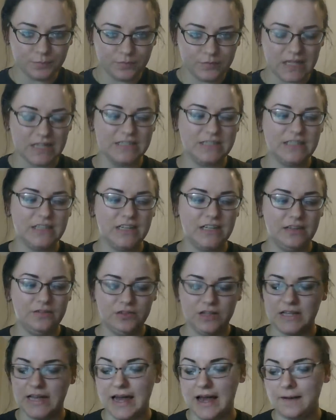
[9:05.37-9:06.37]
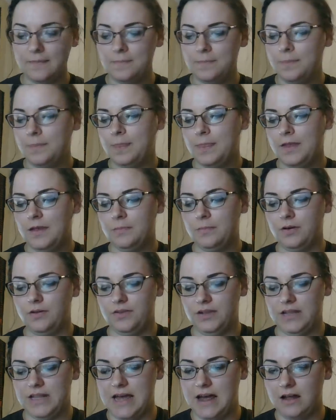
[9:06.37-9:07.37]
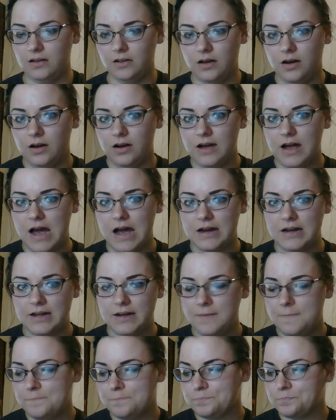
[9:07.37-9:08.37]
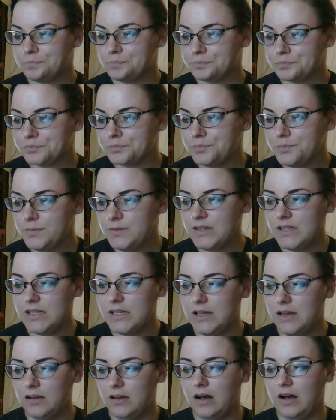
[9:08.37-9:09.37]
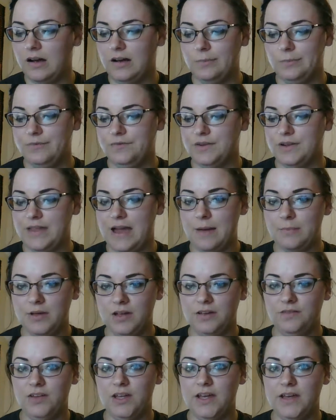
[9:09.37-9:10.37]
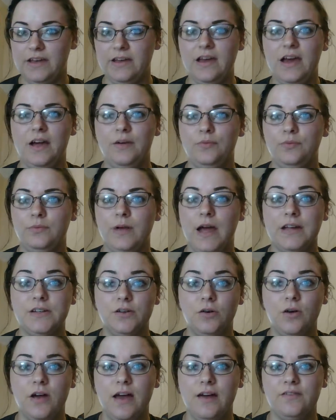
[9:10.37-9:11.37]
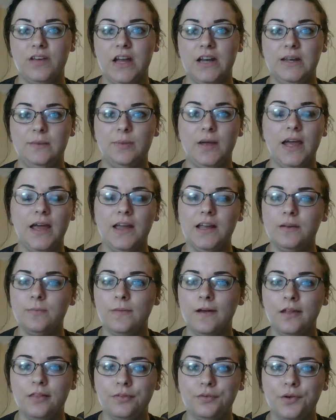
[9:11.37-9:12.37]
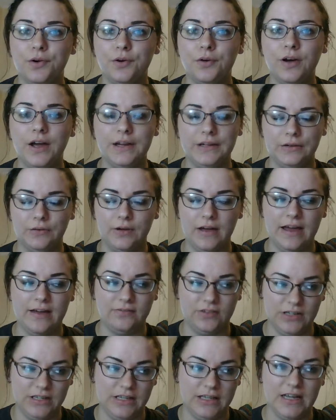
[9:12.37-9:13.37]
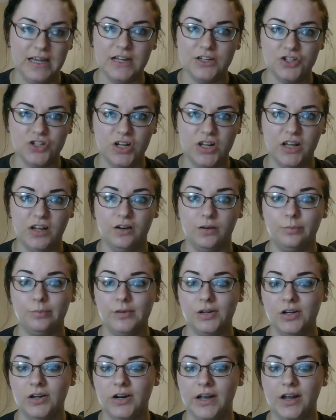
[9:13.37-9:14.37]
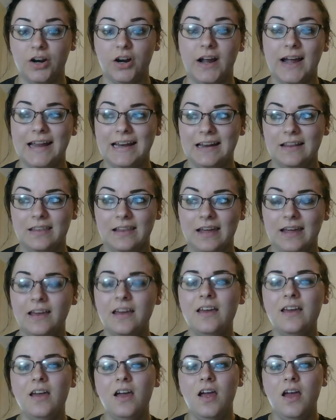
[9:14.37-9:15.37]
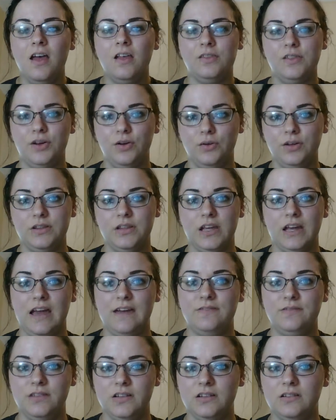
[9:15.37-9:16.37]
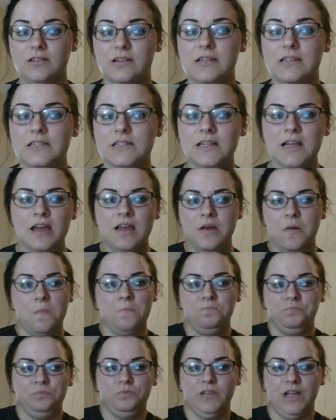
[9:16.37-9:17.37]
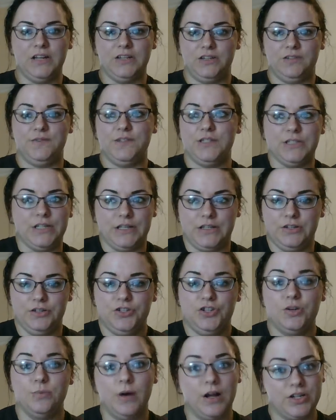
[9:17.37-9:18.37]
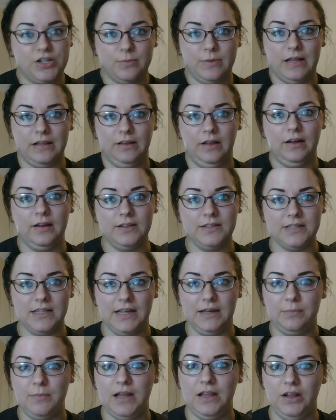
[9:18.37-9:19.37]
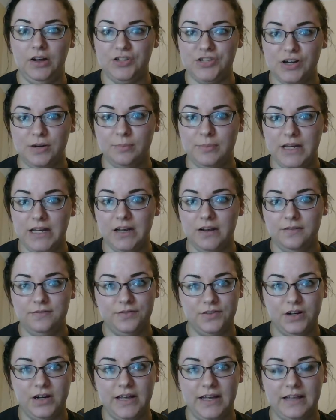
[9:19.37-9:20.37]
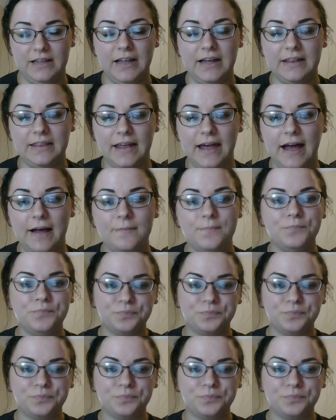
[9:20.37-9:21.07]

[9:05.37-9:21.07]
And see, even that, puffing that long on it, for that big of a hit, I don't have any pain in my throat. I don't have any itching or burning or anything. The only thing I feel is, it just feels like there's too much in my lungs. Like my lungs aren't big enough for a hit like that.